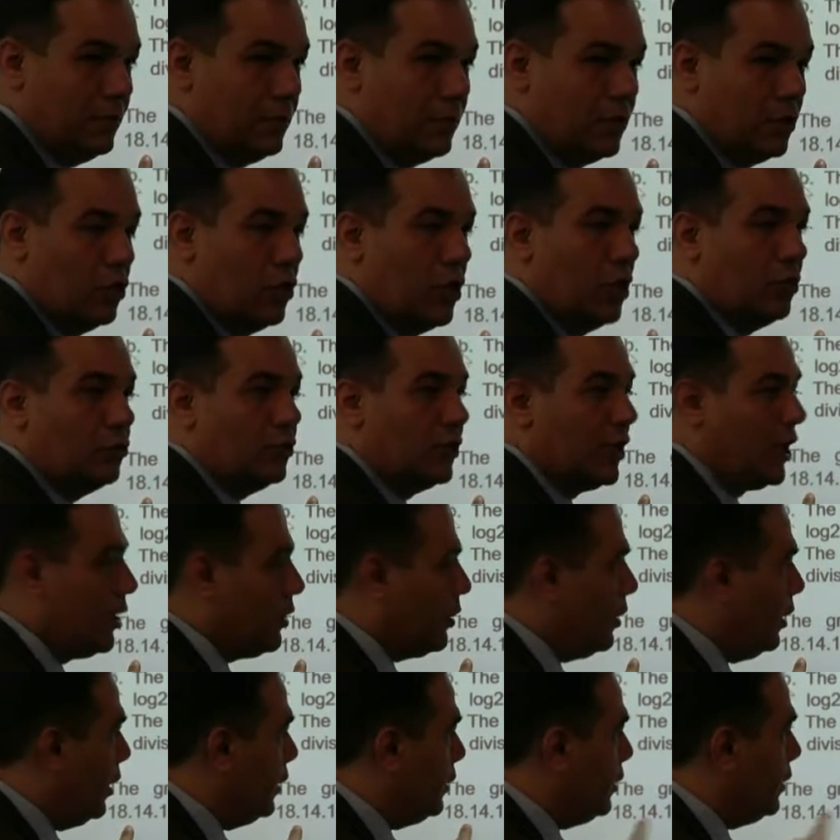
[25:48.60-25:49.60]
you know how to
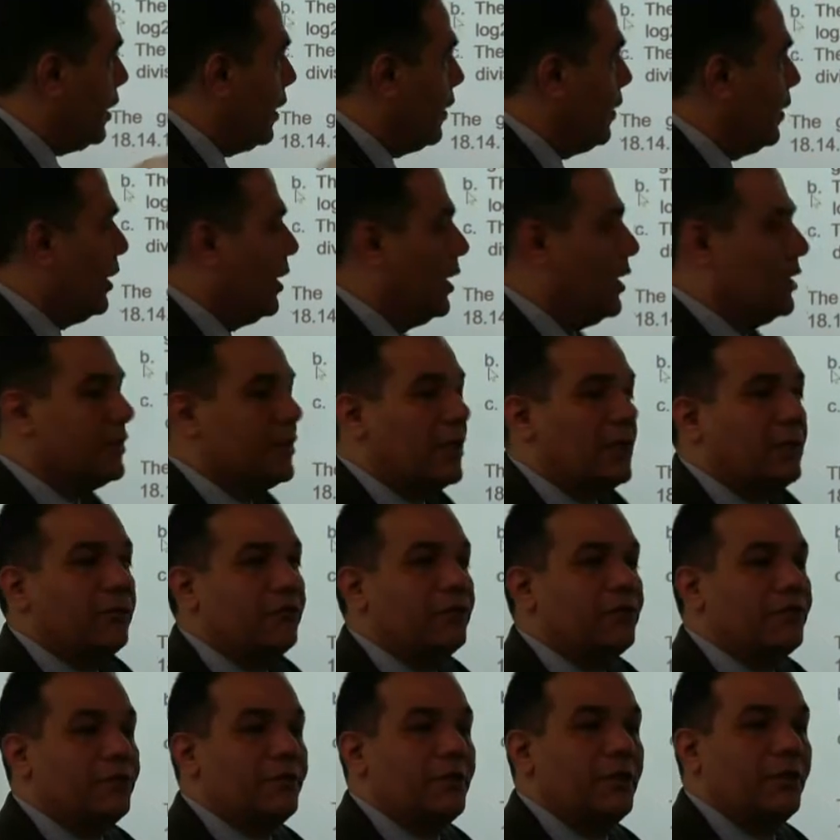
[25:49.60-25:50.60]
calculate it, and the last
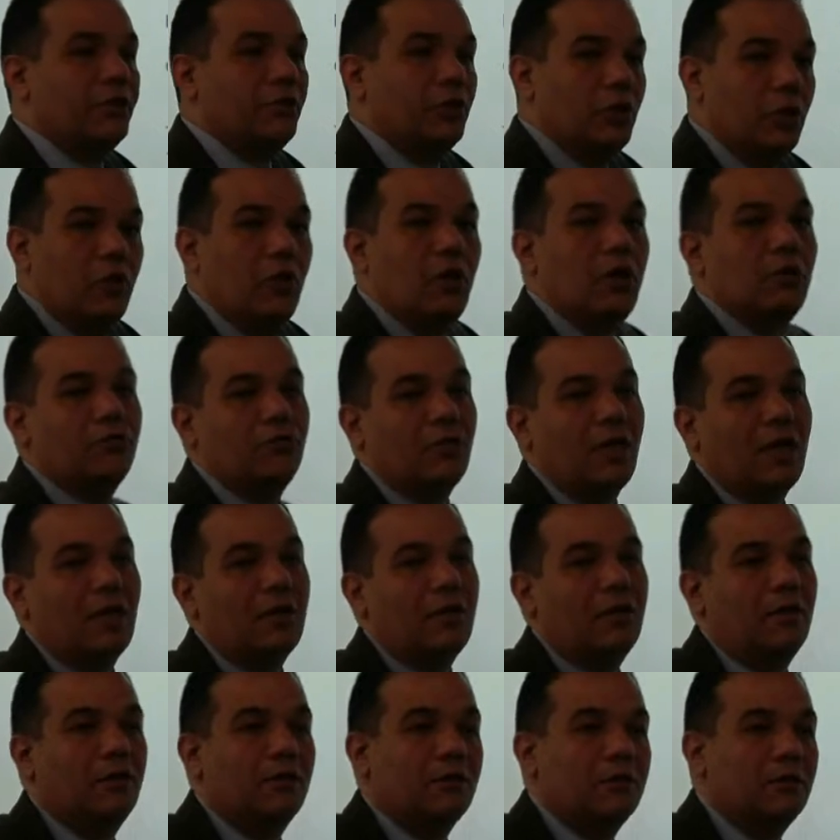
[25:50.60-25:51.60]
address is this, you know how to
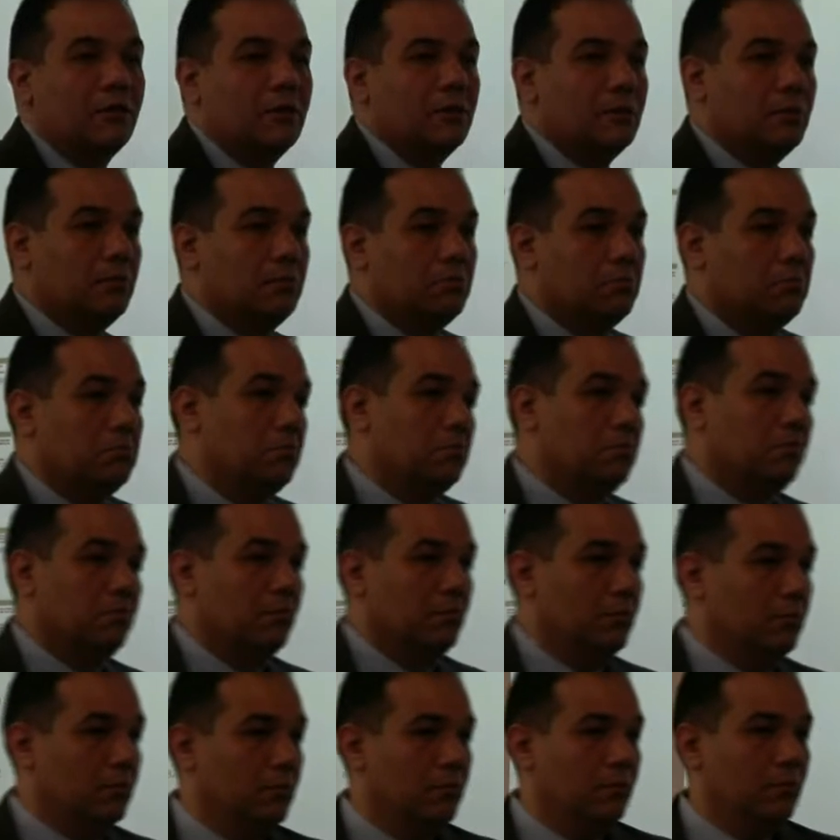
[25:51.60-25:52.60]
calculate it.
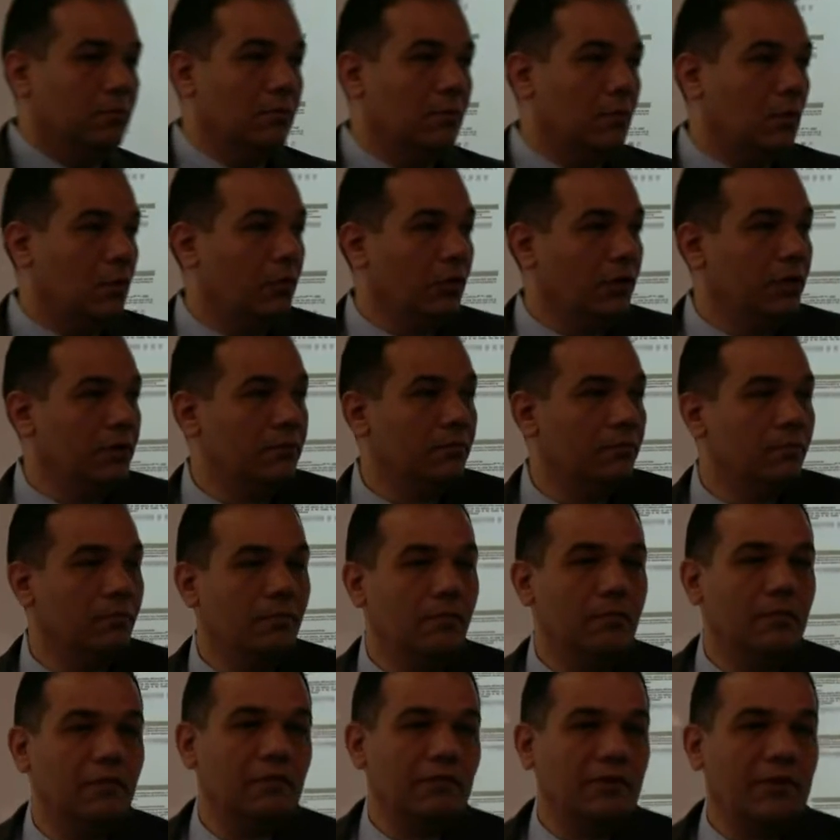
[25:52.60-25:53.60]
Right?
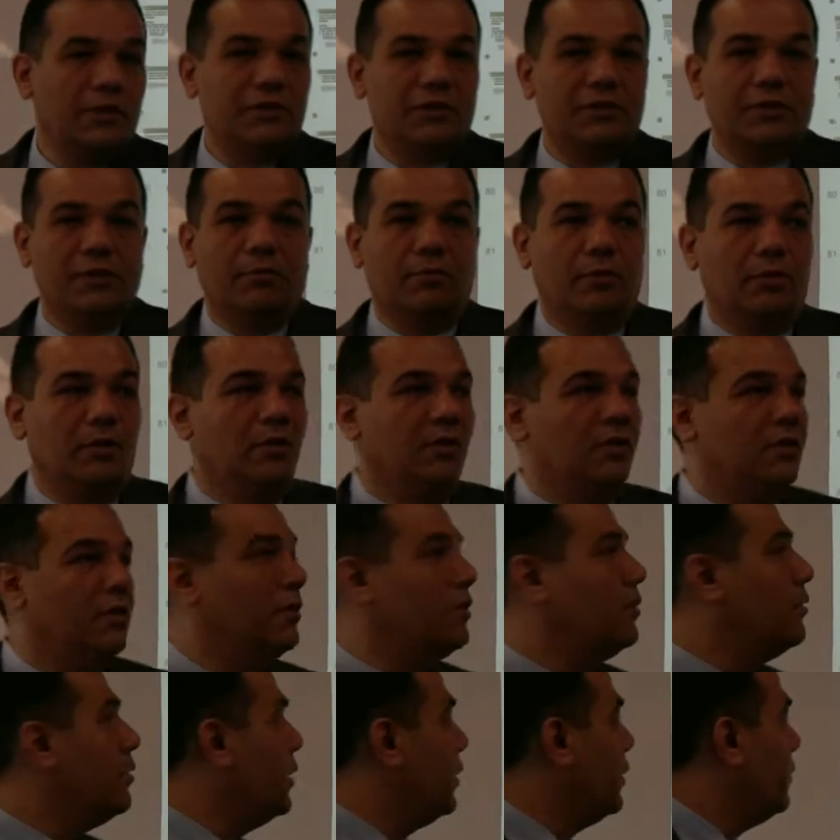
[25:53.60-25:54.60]
Very simple,
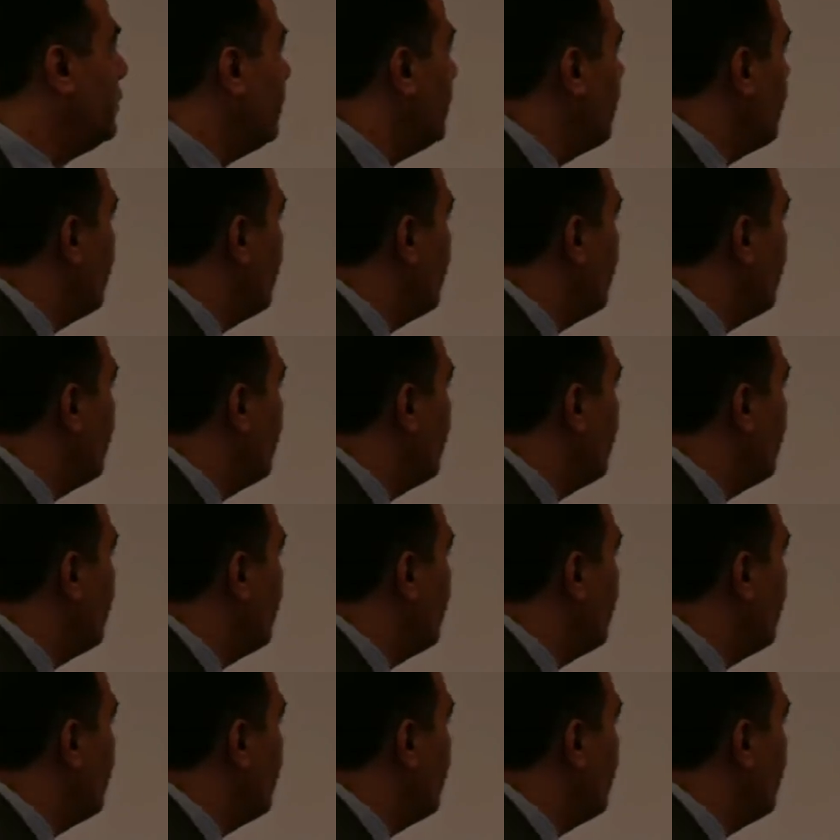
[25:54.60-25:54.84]
right?